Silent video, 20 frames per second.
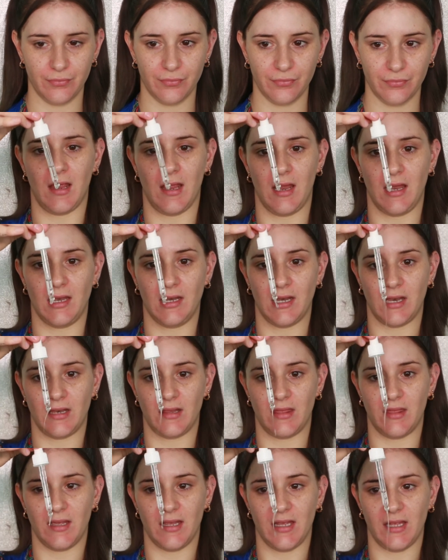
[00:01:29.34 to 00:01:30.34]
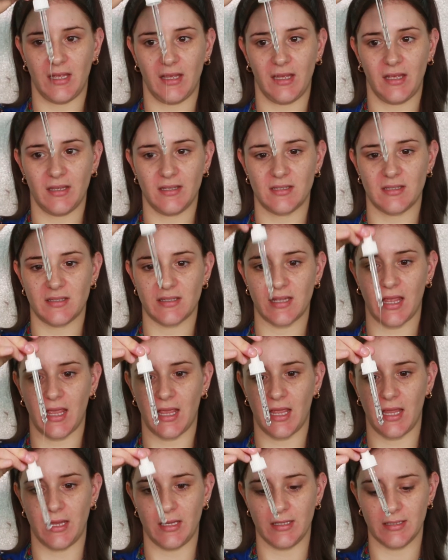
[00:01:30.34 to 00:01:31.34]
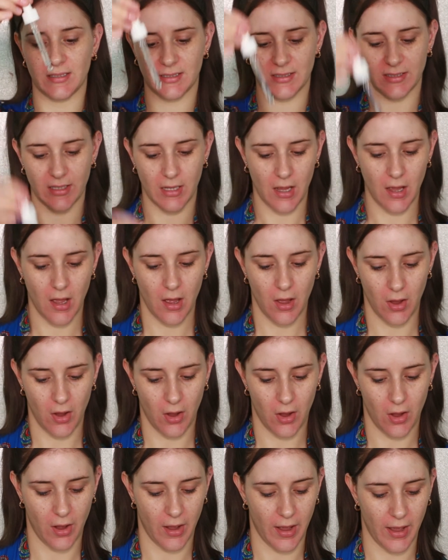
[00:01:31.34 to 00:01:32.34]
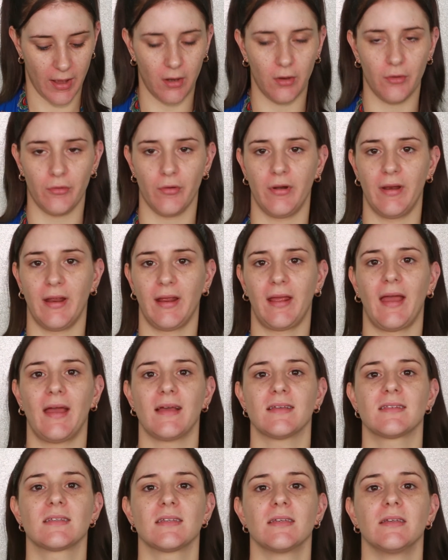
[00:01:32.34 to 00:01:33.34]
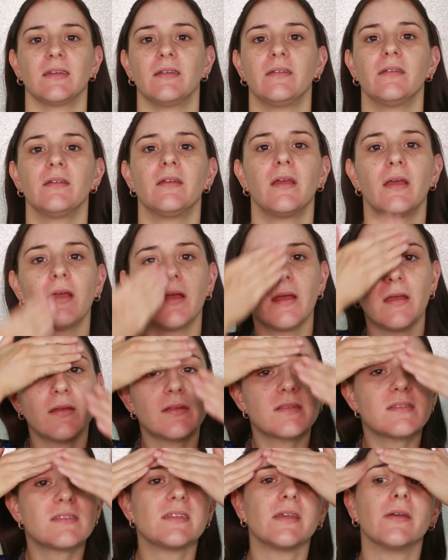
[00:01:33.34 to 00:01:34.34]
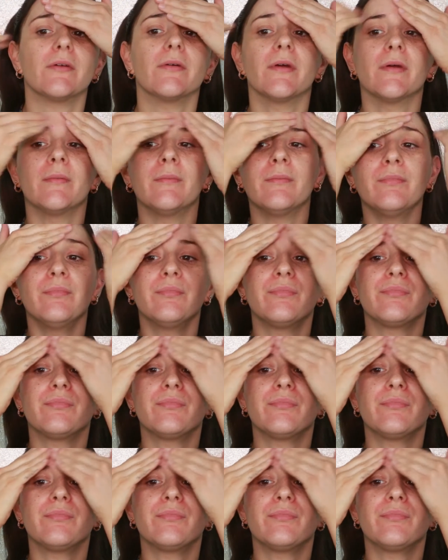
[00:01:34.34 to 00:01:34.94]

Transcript: and this is a hyaluronic acid serum,